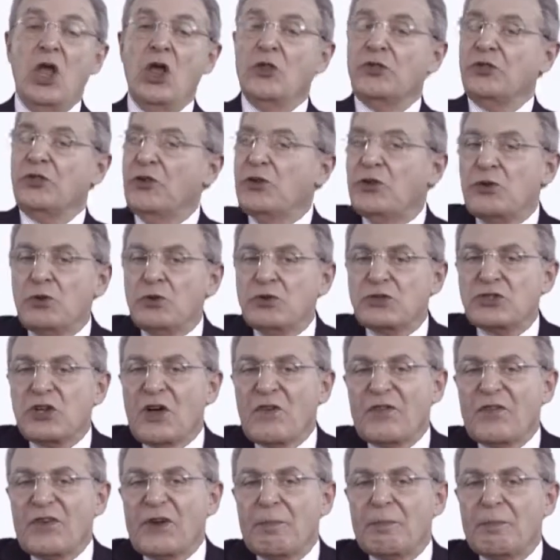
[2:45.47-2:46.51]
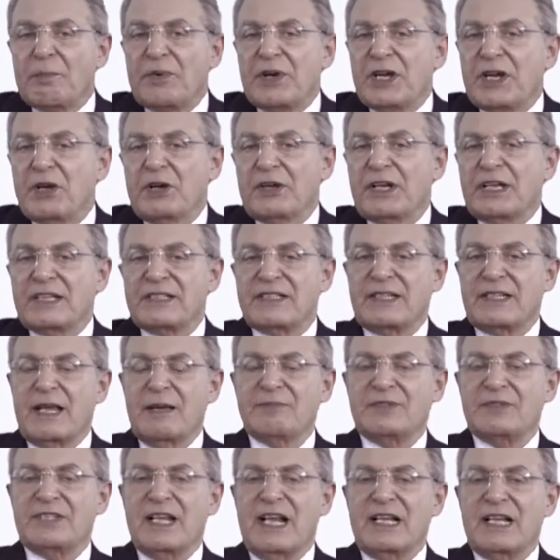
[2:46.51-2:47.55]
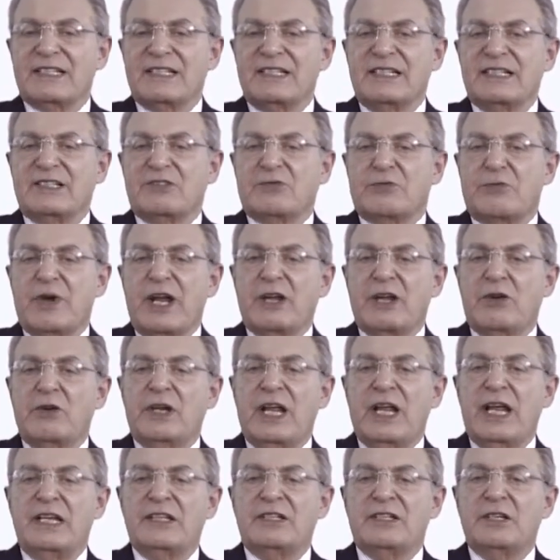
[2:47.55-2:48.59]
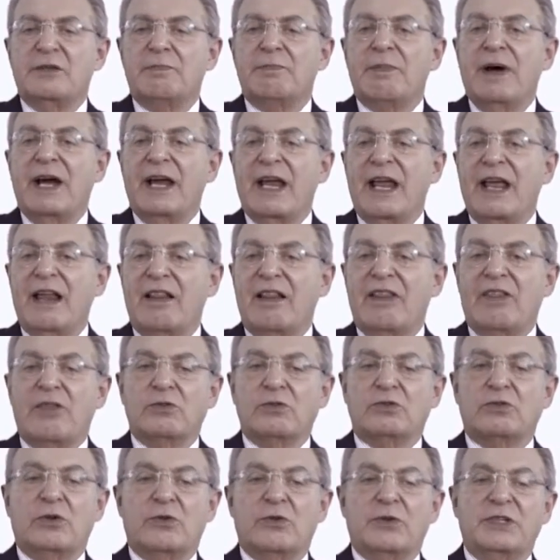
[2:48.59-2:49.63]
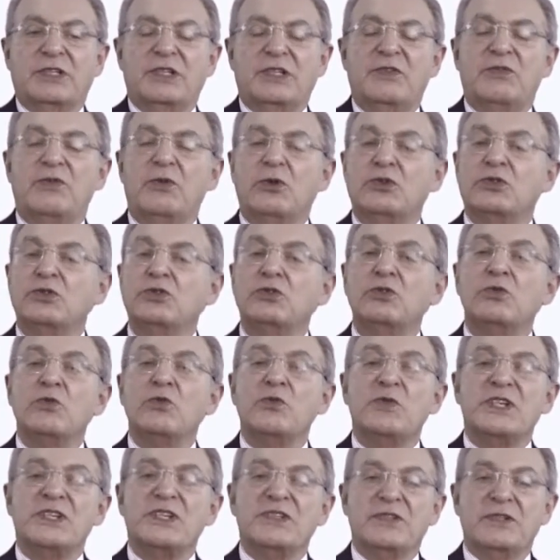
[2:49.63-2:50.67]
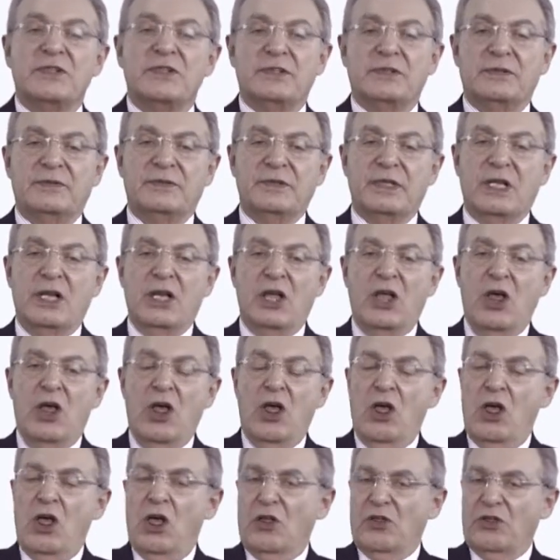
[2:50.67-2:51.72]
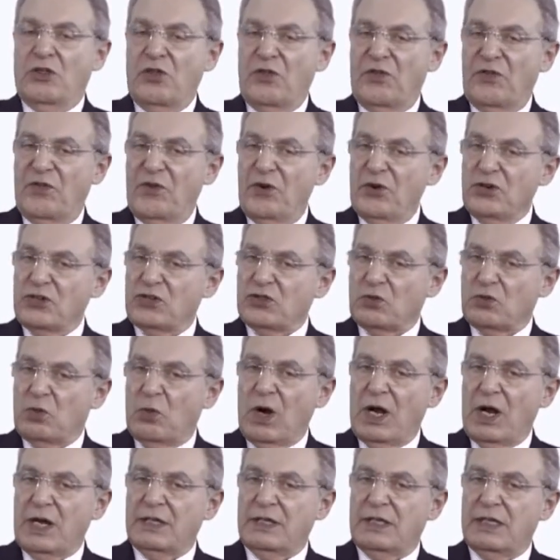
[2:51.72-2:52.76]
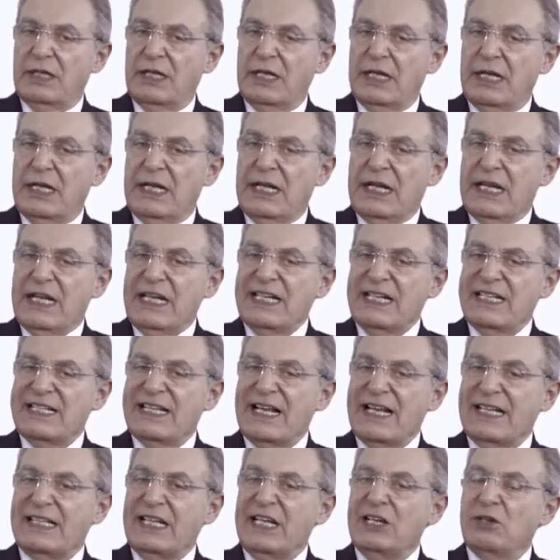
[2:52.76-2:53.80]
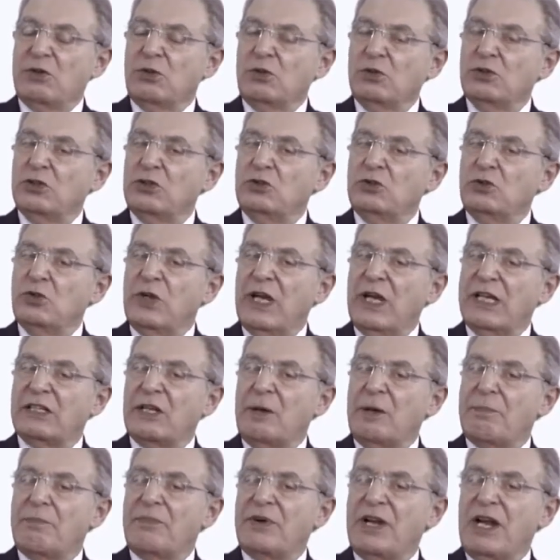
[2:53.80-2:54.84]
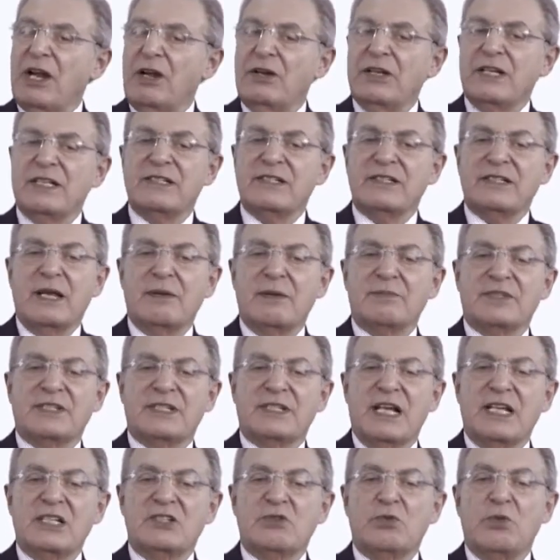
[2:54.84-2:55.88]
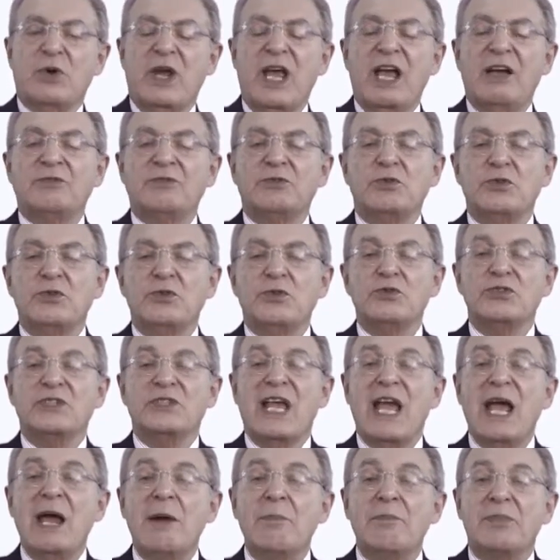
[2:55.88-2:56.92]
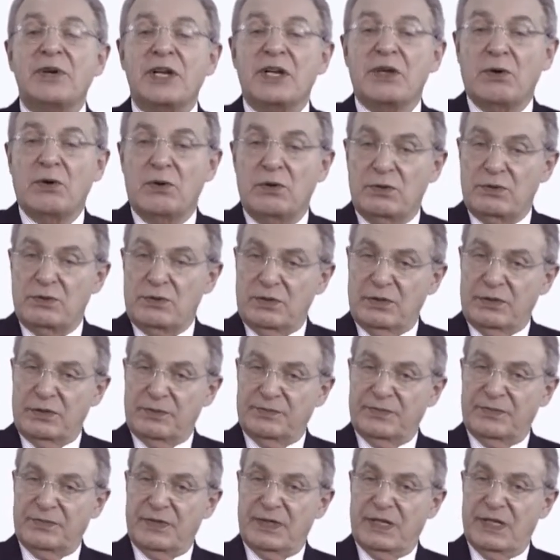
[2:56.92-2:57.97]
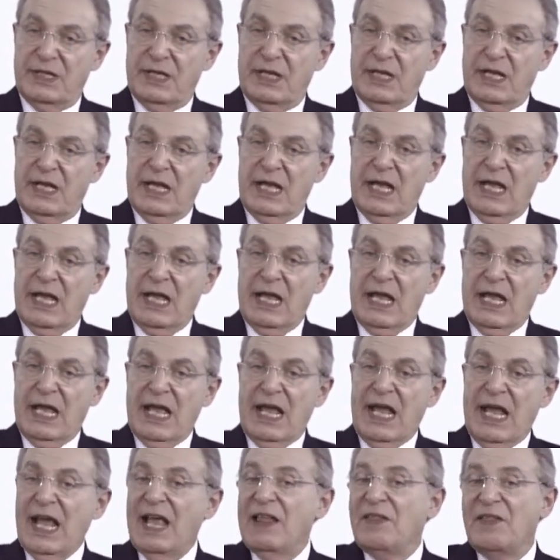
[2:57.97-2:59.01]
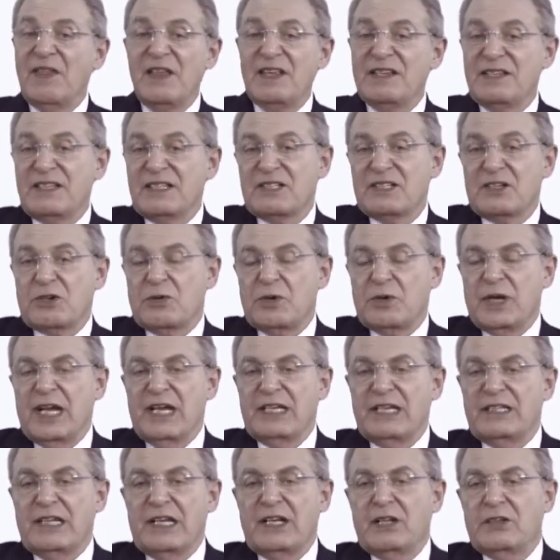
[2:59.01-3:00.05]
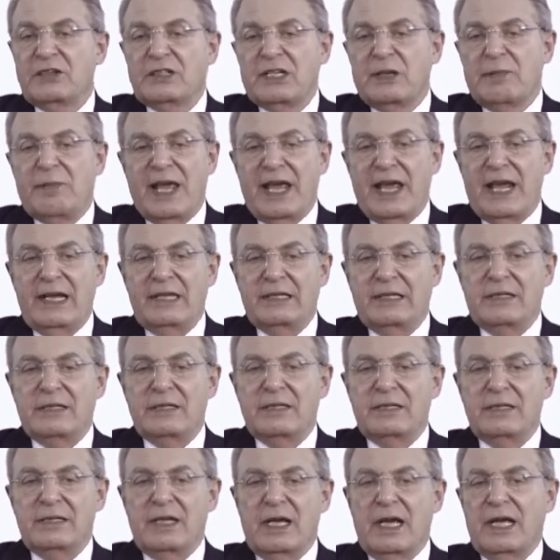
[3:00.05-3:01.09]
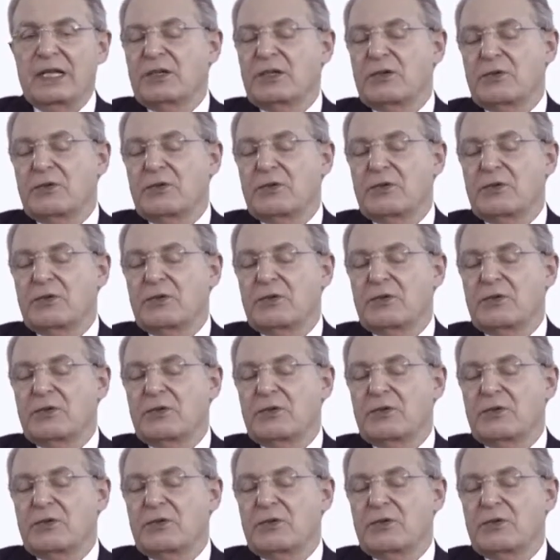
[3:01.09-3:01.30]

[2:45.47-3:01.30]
The use of embryonic stem cells is regulated by health authority for two reasons. The first one is that in order to get embryonic stem cells, we have to use embryos. And this is creating a debate and